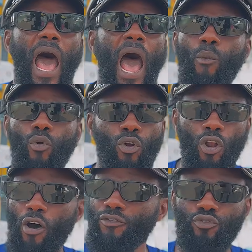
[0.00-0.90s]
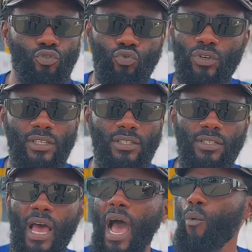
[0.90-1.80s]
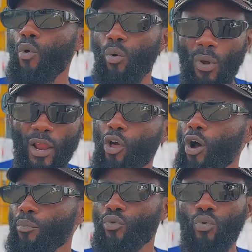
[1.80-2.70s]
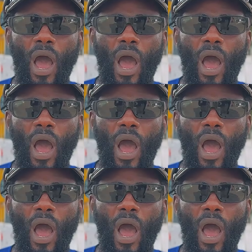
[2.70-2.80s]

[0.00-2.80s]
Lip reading: I would love to do it. I will welcome you.